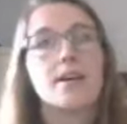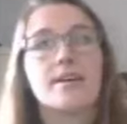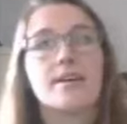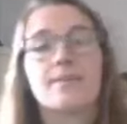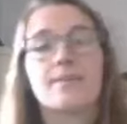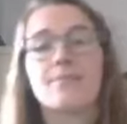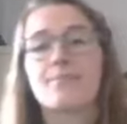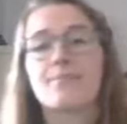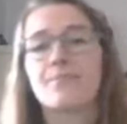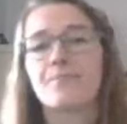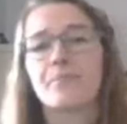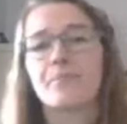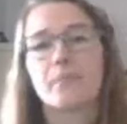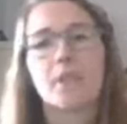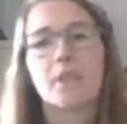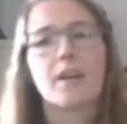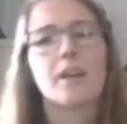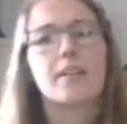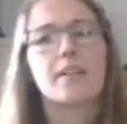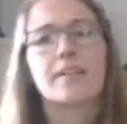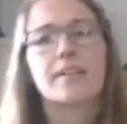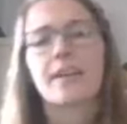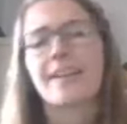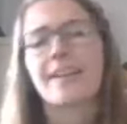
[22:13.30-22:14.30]
um,
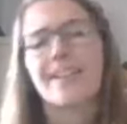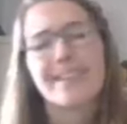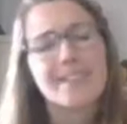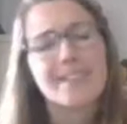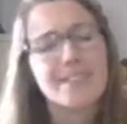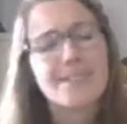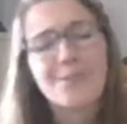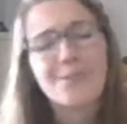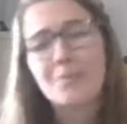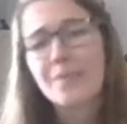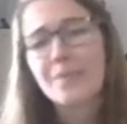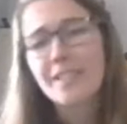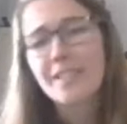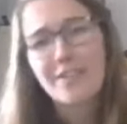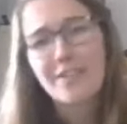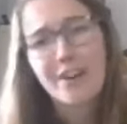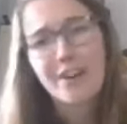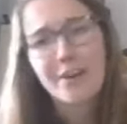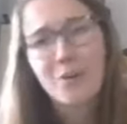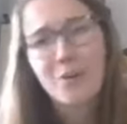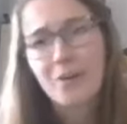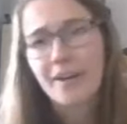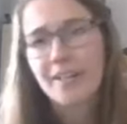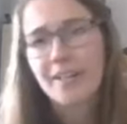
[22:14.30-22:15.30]
again, some really
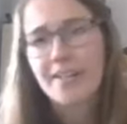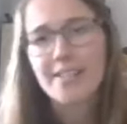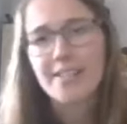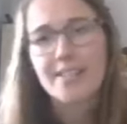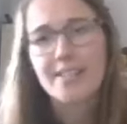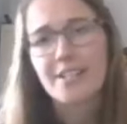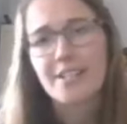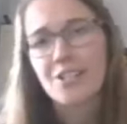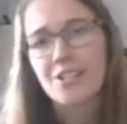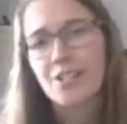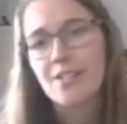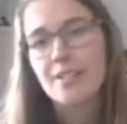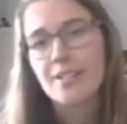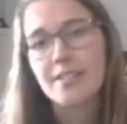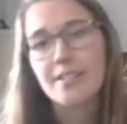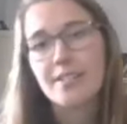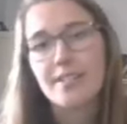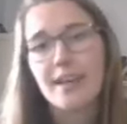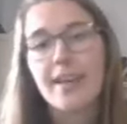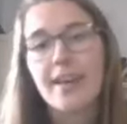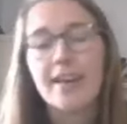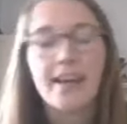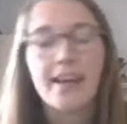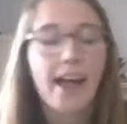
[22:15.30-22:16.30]
great
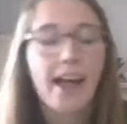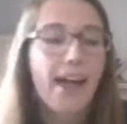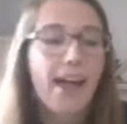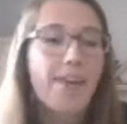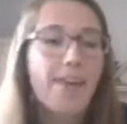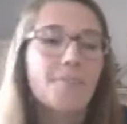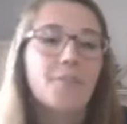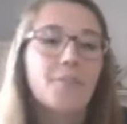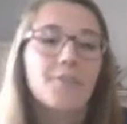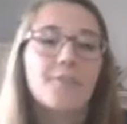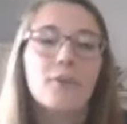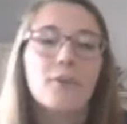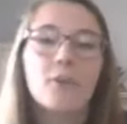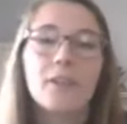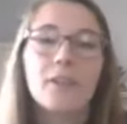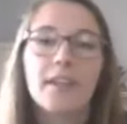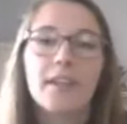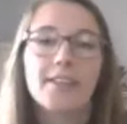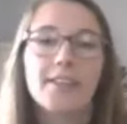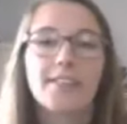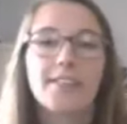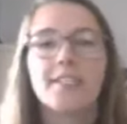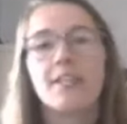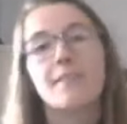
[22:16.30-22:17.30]
organizations that I have a full
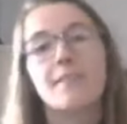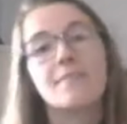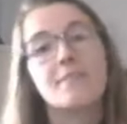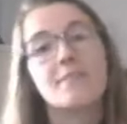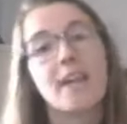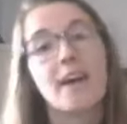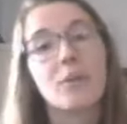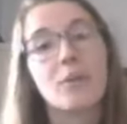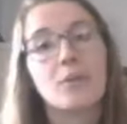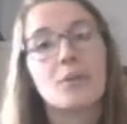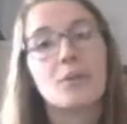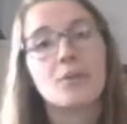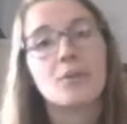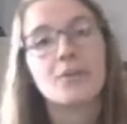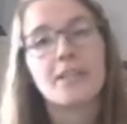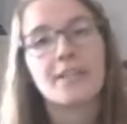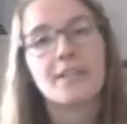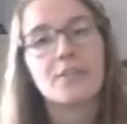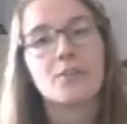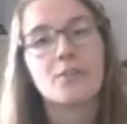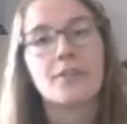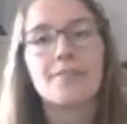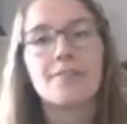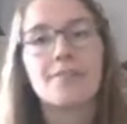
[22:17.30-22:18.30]
list of downloads
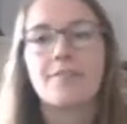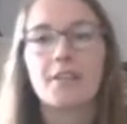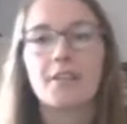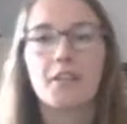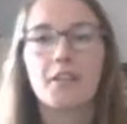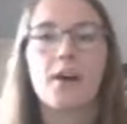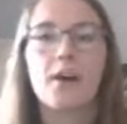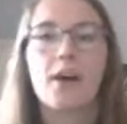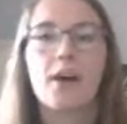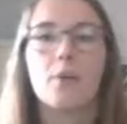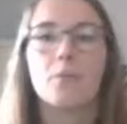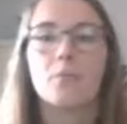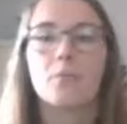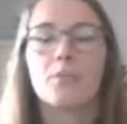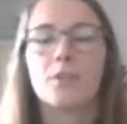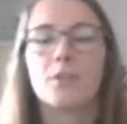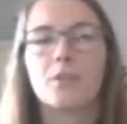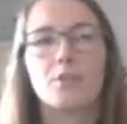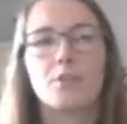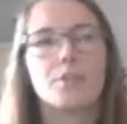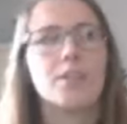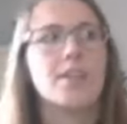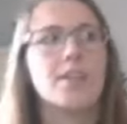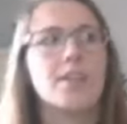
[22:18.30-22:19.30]
that you can figure out.
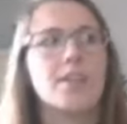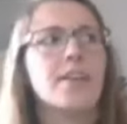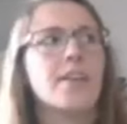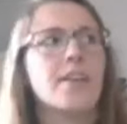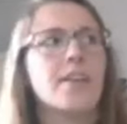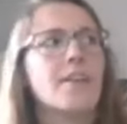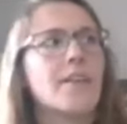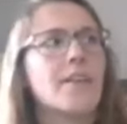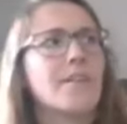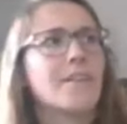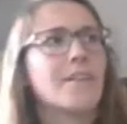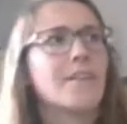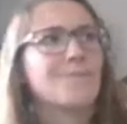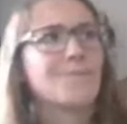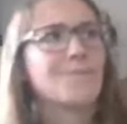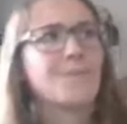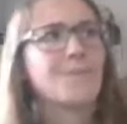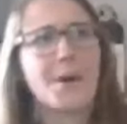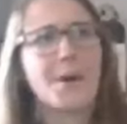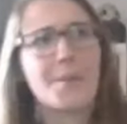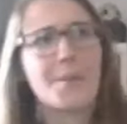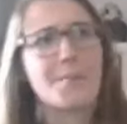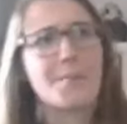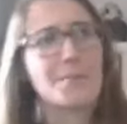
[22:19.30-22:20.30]
There's
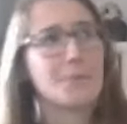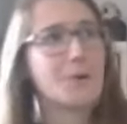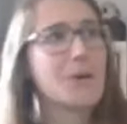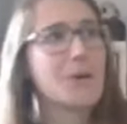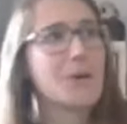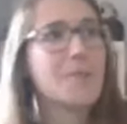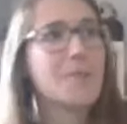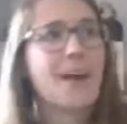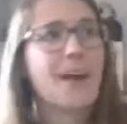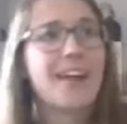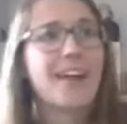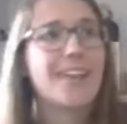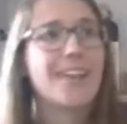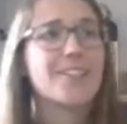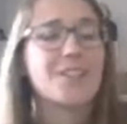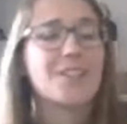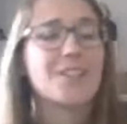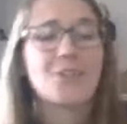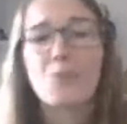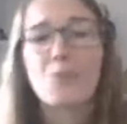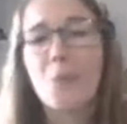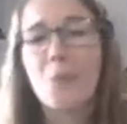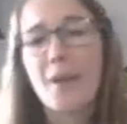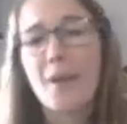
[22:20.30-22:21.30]
marine
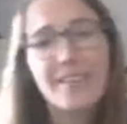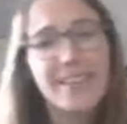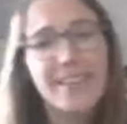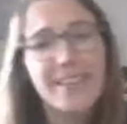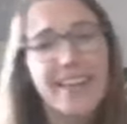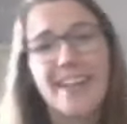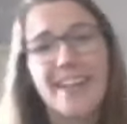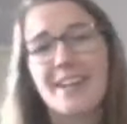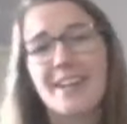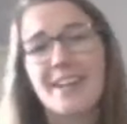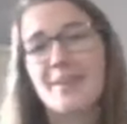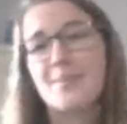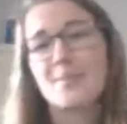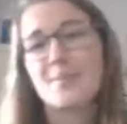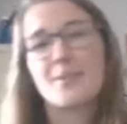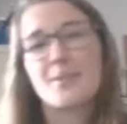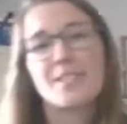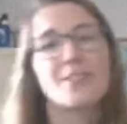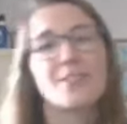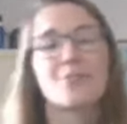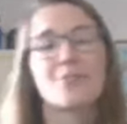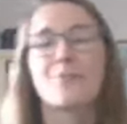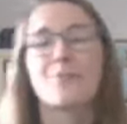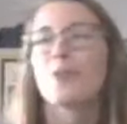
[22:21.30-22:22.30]
biology whale camps,
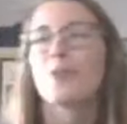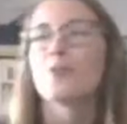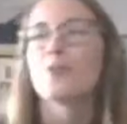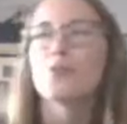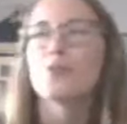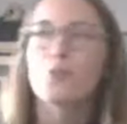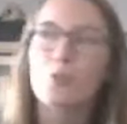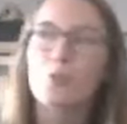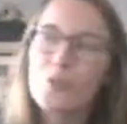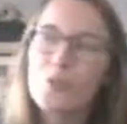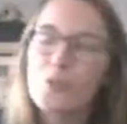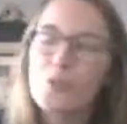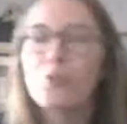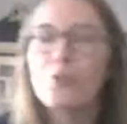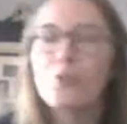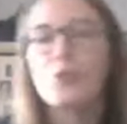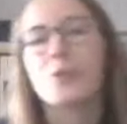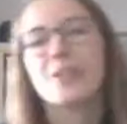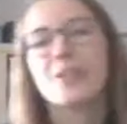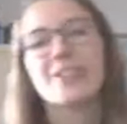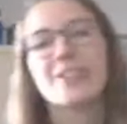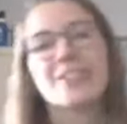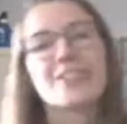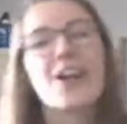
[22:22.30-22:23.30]
there's virtual
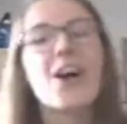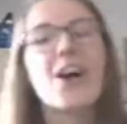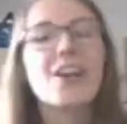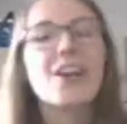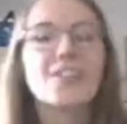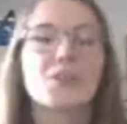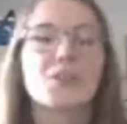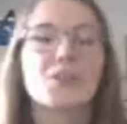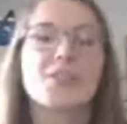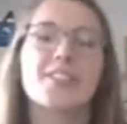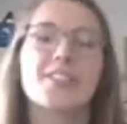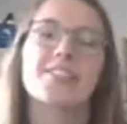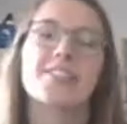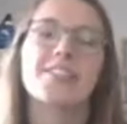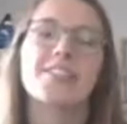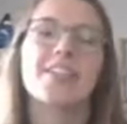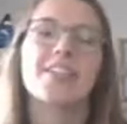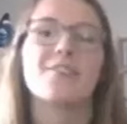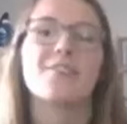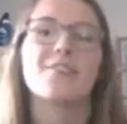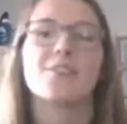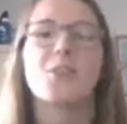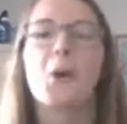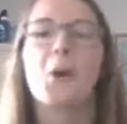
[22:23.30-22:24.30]
tours, all sorts of
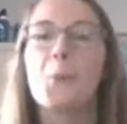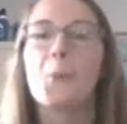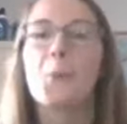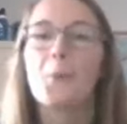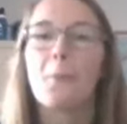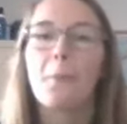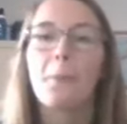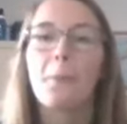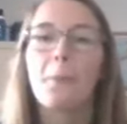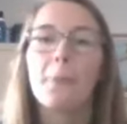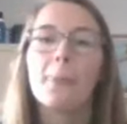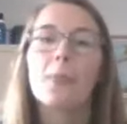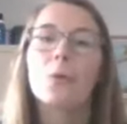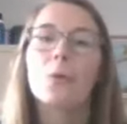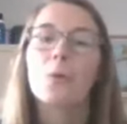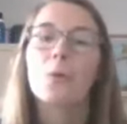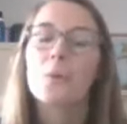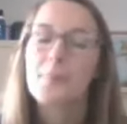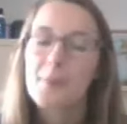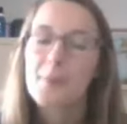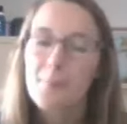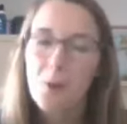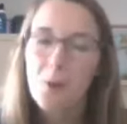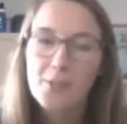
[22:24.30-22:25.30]
stuff. So
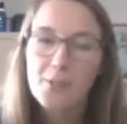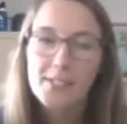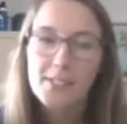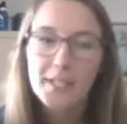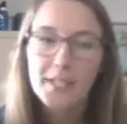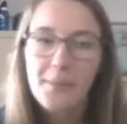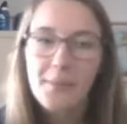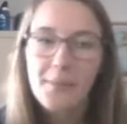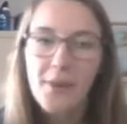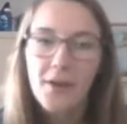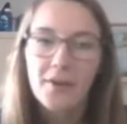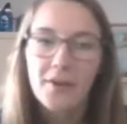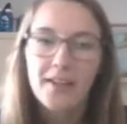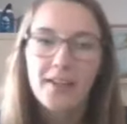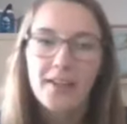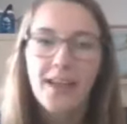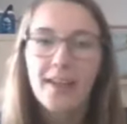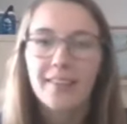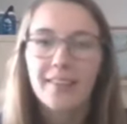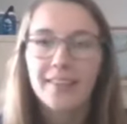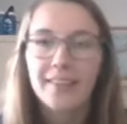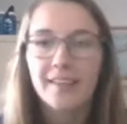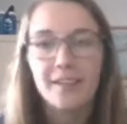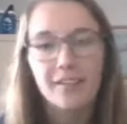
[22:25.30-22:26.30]
we'll be posting about it
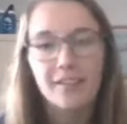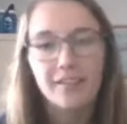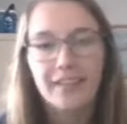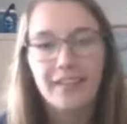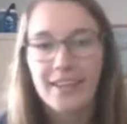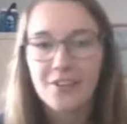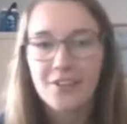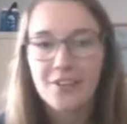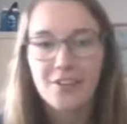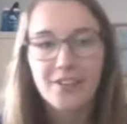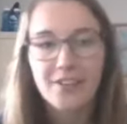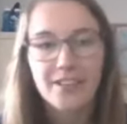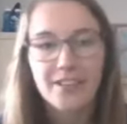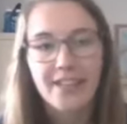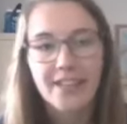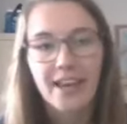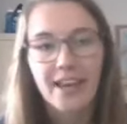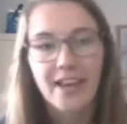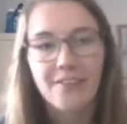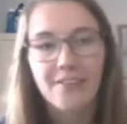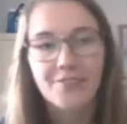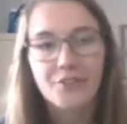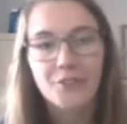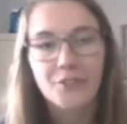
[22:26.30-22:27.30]
a little later this
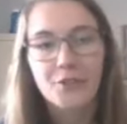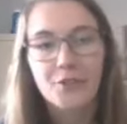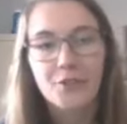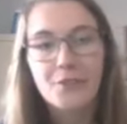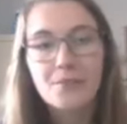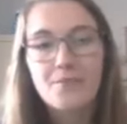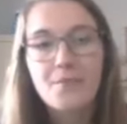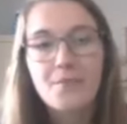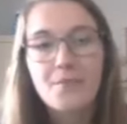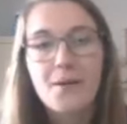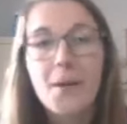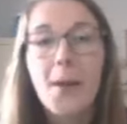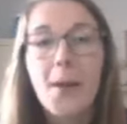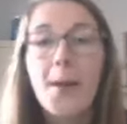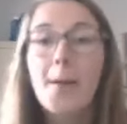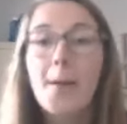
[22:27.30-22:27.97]
afternoon,